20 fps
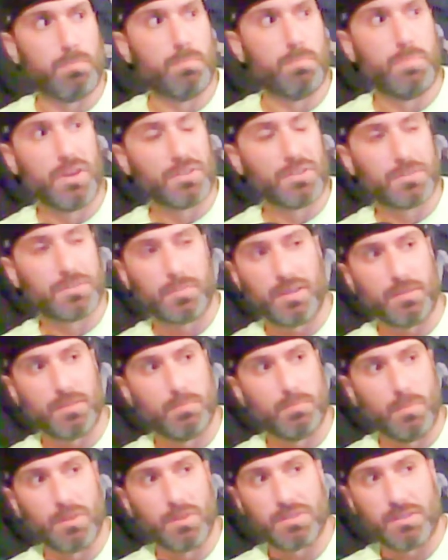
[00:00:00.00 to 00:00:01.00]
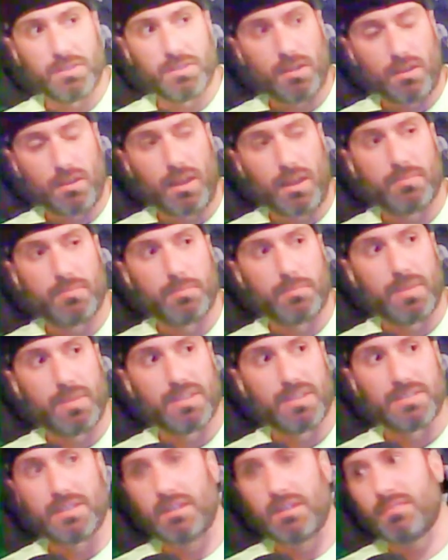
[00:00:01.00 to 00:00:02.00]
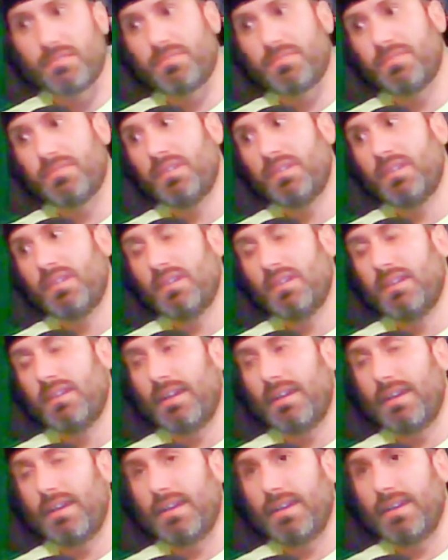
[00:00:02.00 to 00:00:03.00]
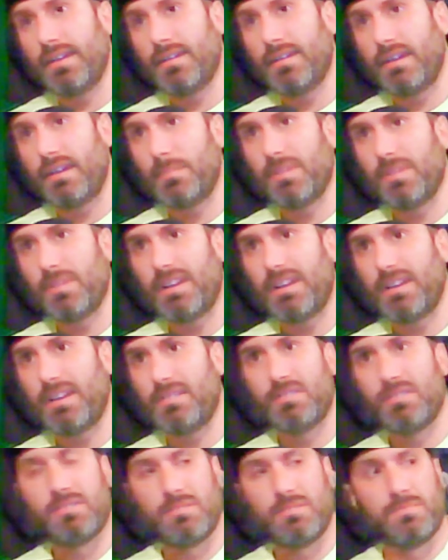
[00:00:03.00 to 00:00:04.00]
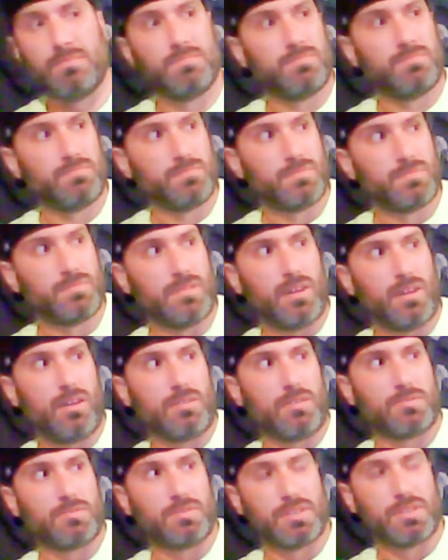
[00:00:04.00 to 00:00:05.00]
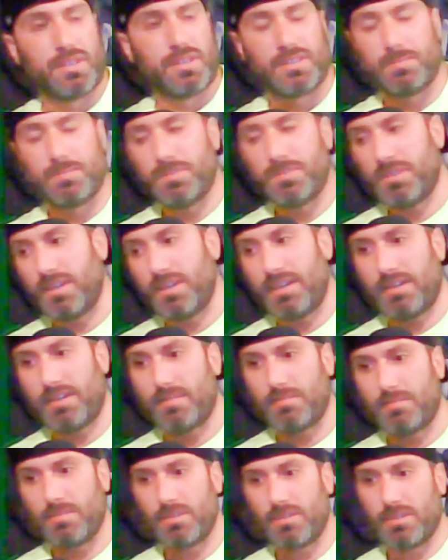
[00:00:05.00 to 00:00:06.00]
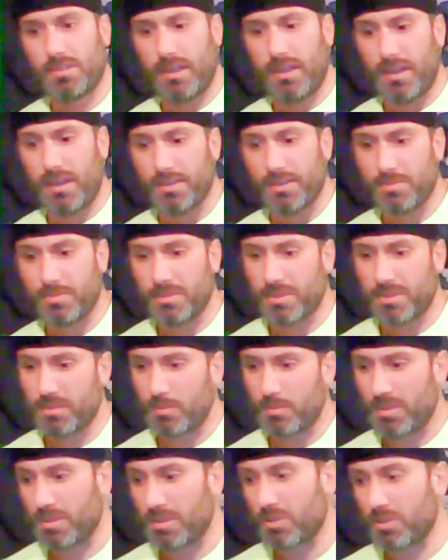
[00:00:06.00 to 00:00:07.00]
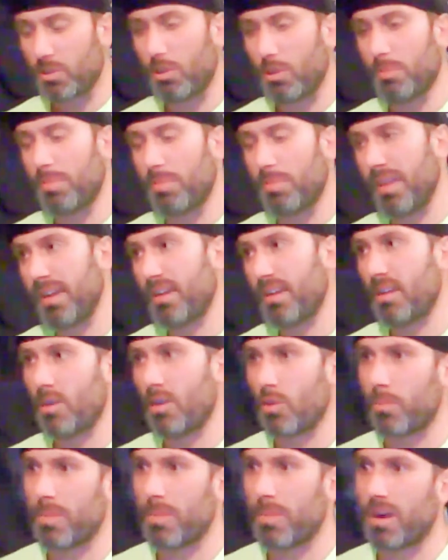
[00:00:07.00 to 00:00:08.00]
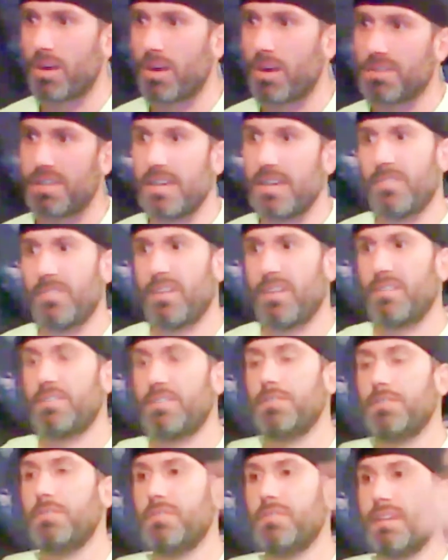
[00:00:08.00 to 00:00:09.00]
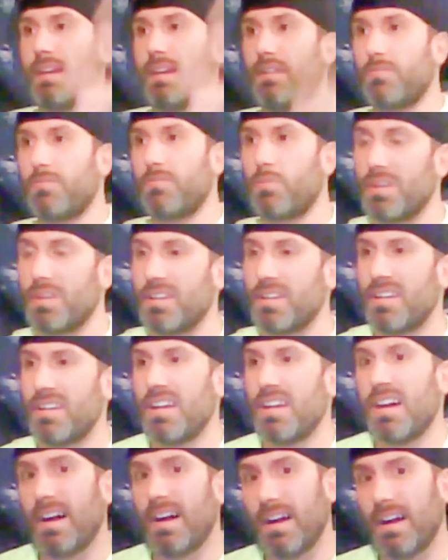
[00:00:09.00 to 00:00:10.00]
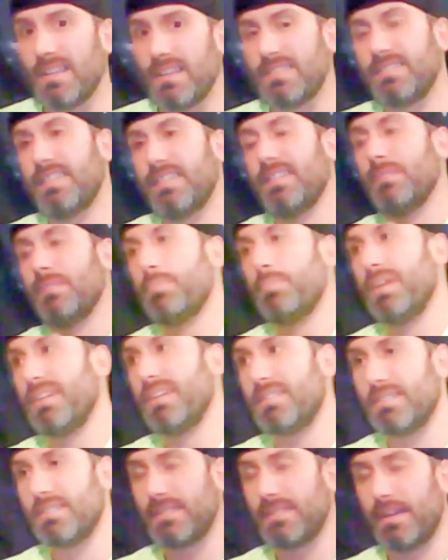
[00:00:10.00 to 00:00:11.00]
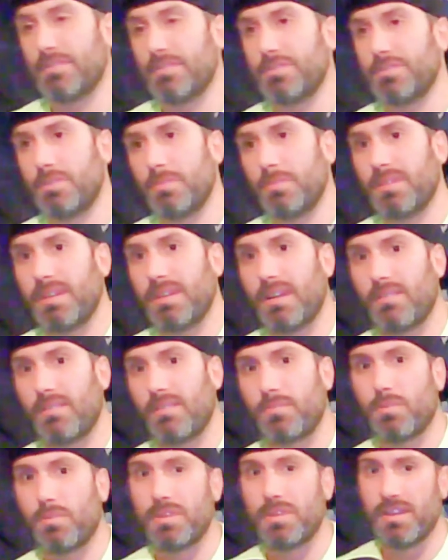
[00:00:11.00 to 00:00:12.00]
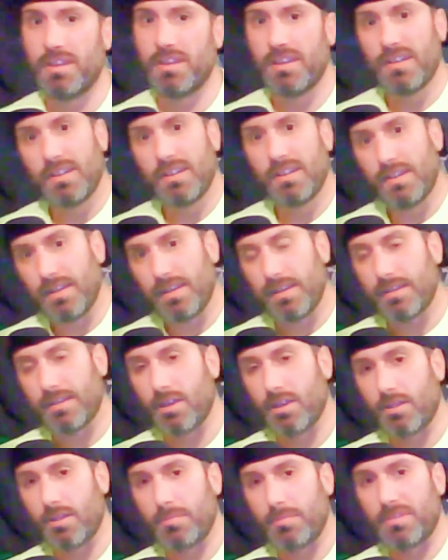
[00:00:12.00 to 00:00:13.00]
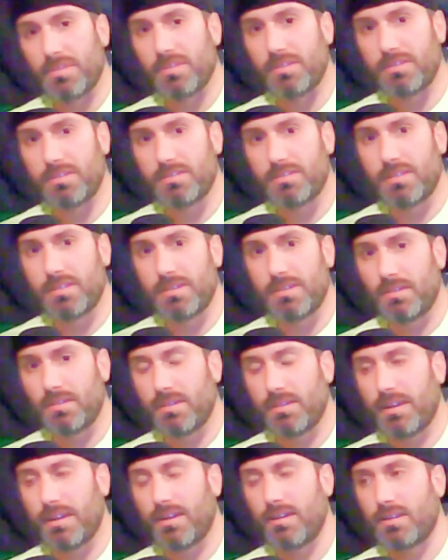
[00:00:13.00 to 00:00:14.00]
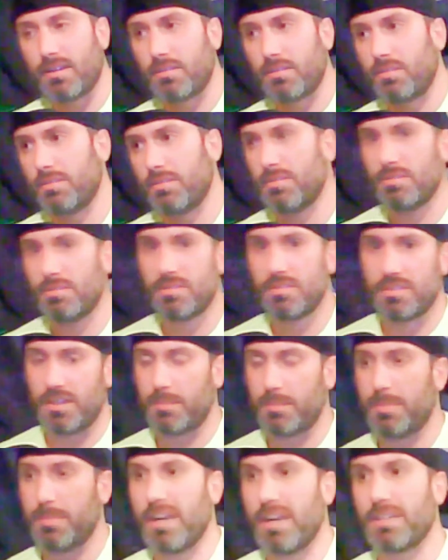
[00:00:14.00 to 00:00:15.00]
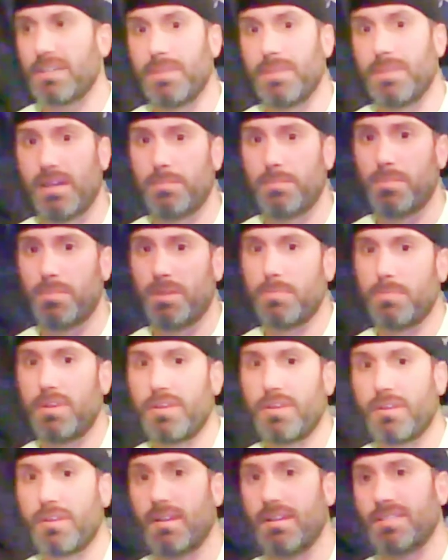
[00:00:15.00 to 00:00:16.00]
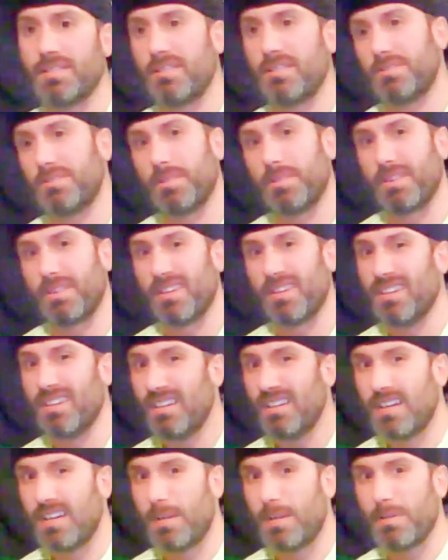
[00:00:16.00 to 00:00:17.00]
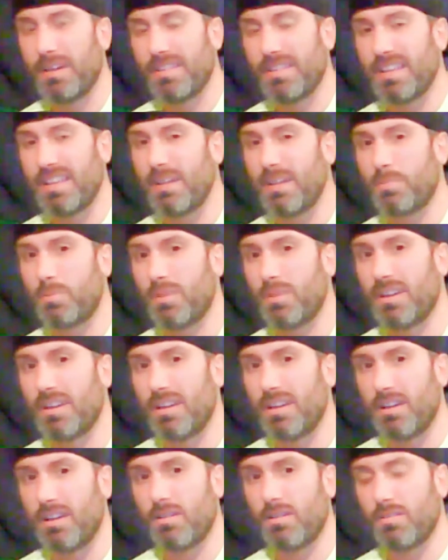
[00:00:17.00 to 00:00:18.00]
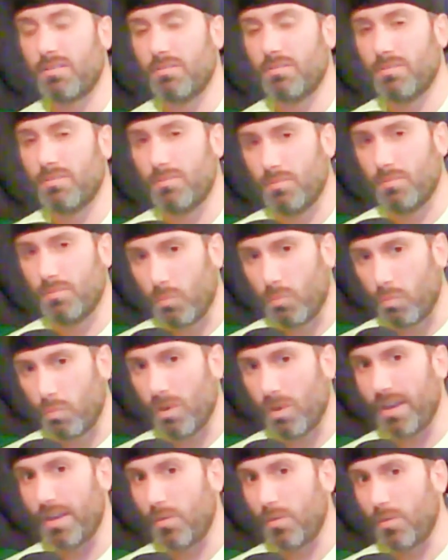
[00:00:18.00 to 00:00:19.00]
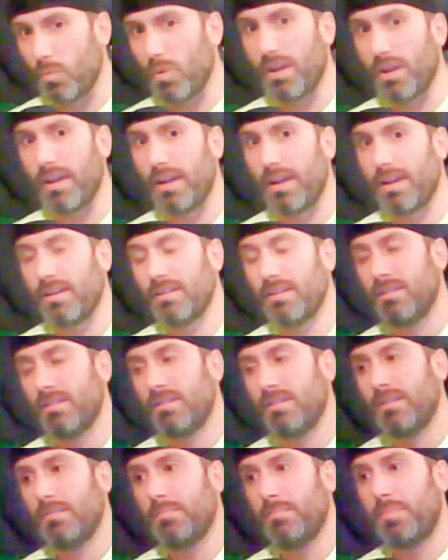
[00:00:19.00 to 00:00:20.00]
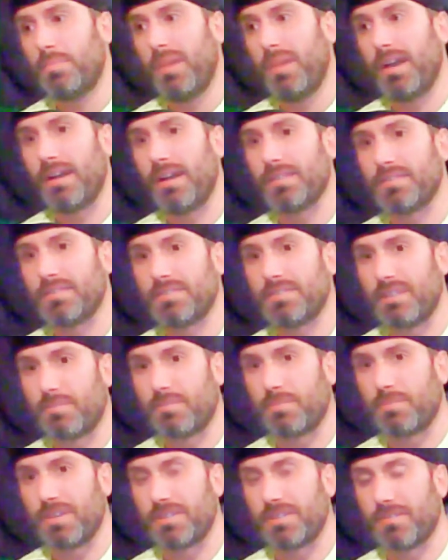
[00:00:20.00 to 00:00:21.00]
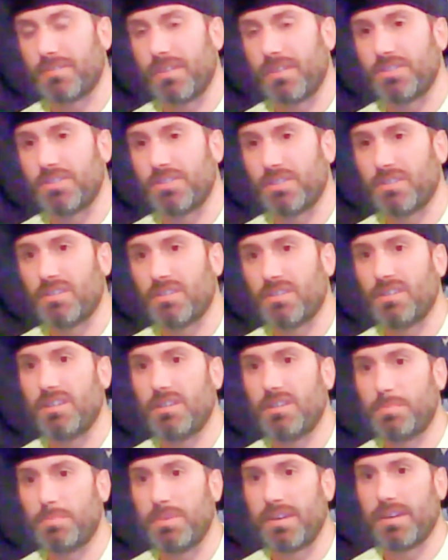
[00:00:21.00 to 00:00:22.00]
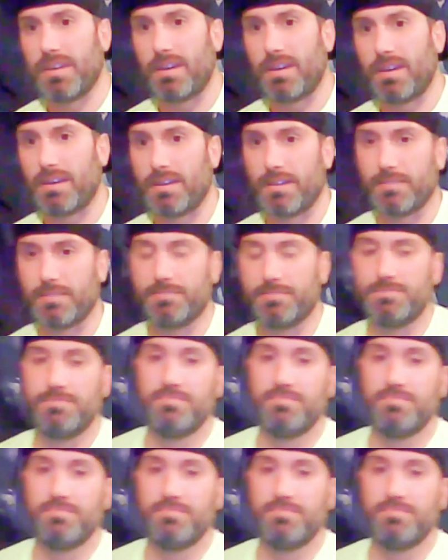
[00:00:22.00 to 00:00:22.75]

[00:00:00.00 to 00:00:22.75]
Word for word: built a lot of them myself. And I mean, I had all sorts of custom shit. I had guns with gold-plated lower parts. I had found a dude in California. I'd send the pieces out to him in California. He'd coat them in 10-karat gold, send them back to me. I'd put them on the guns I was building. I mean, at that point, you're way, way past self-preservation. You're peacocking.